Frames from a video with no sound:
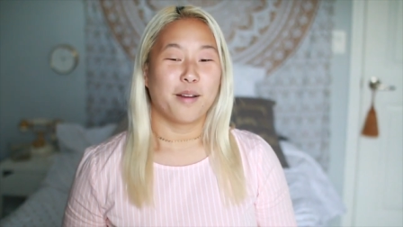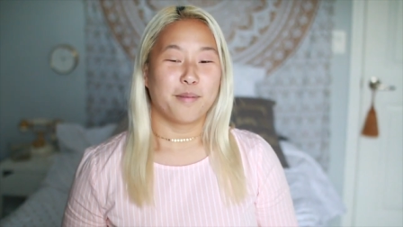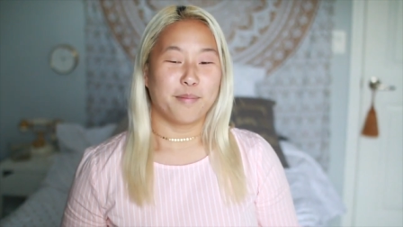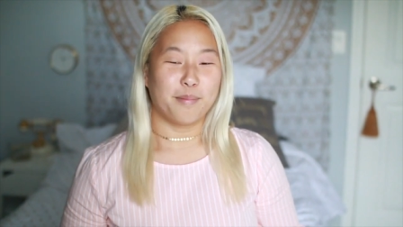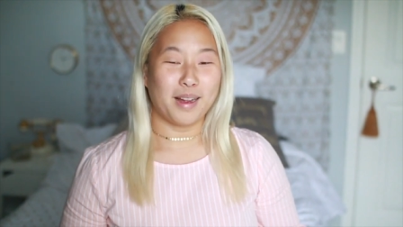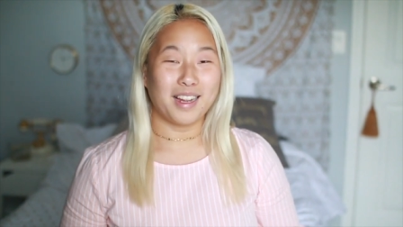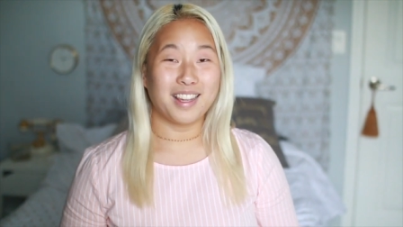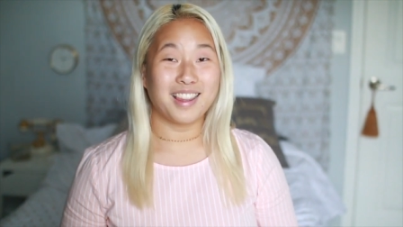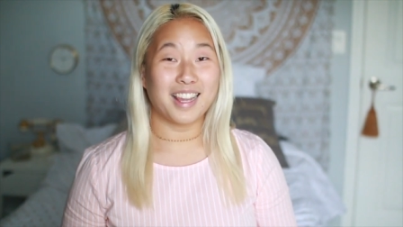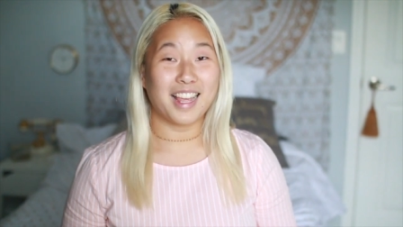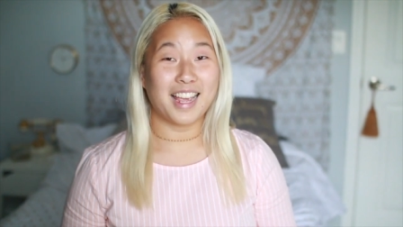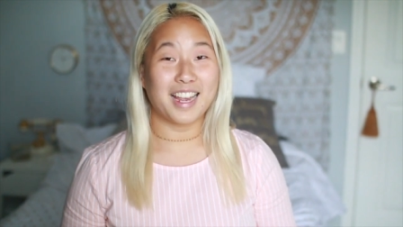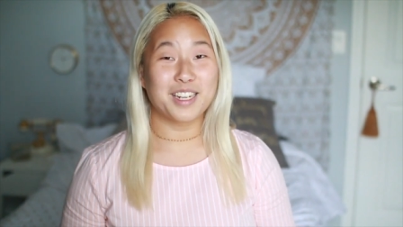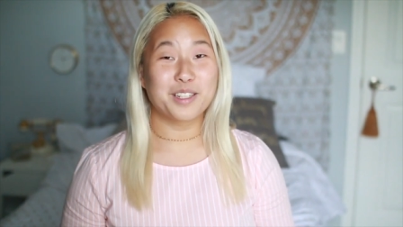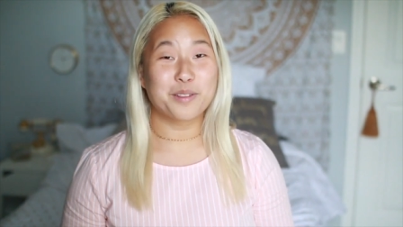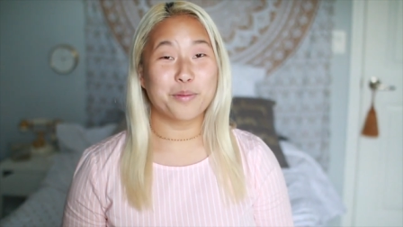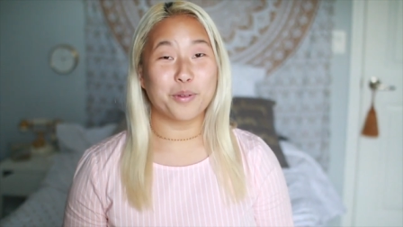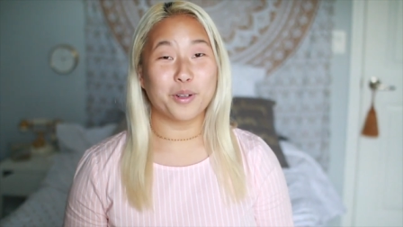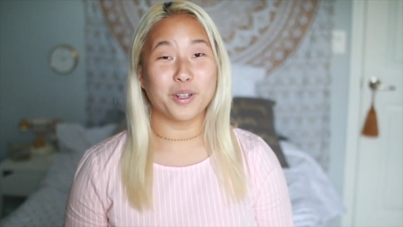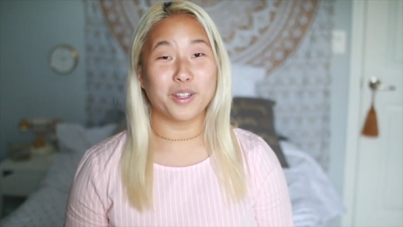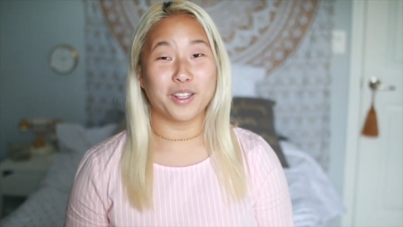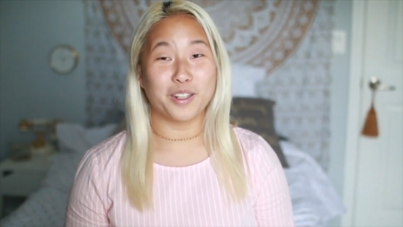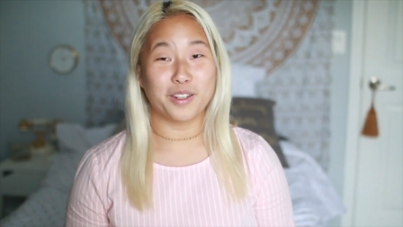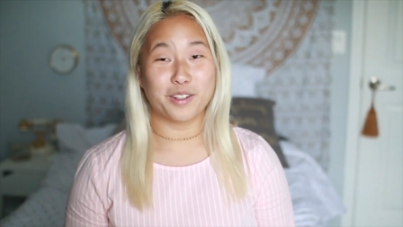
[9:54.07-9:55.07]
My legs
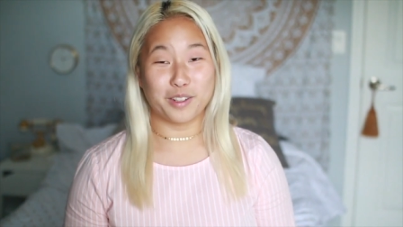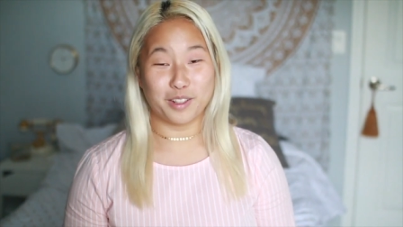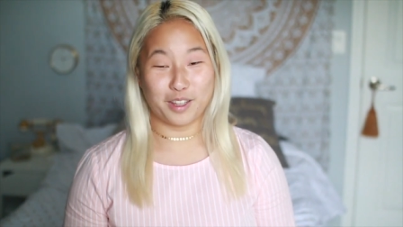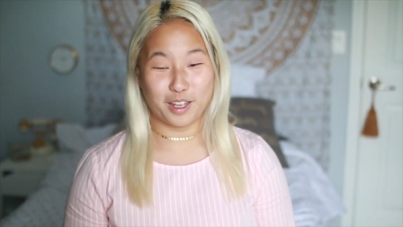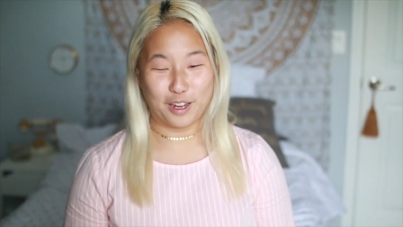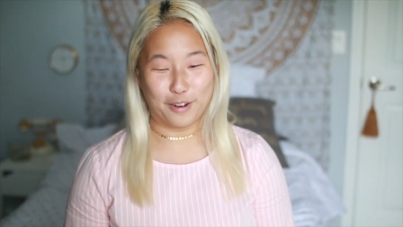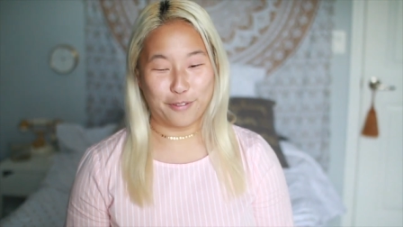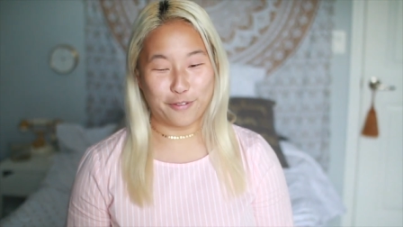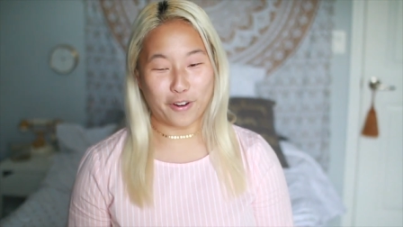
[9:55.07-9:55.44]
were literally